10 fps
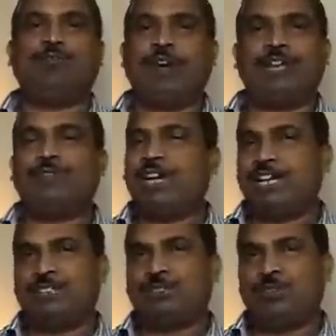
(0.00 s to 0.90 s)
Why? Why
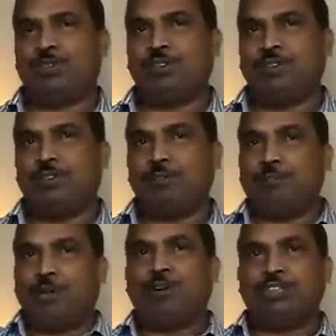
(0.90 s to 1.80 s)
it is so?
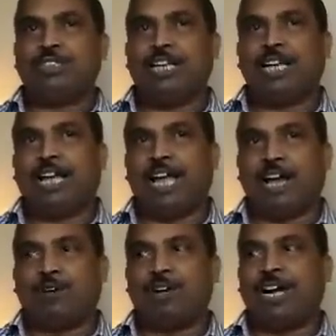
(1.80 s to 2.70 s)
Because
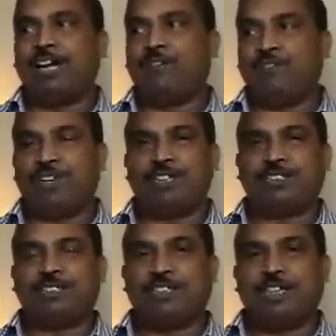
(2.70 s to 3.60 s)
aconite
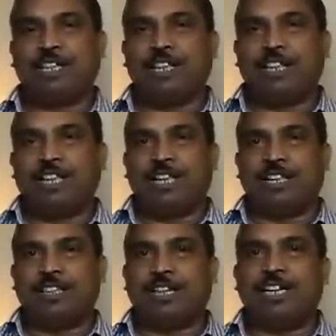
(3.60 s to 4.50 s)
feels
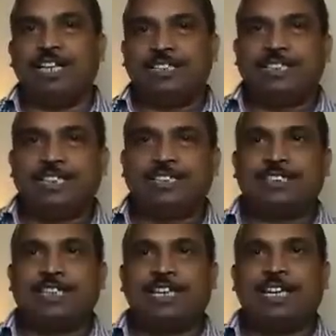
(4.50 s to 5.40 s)
the
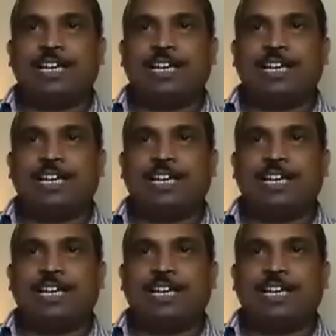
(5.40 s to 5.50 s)
disease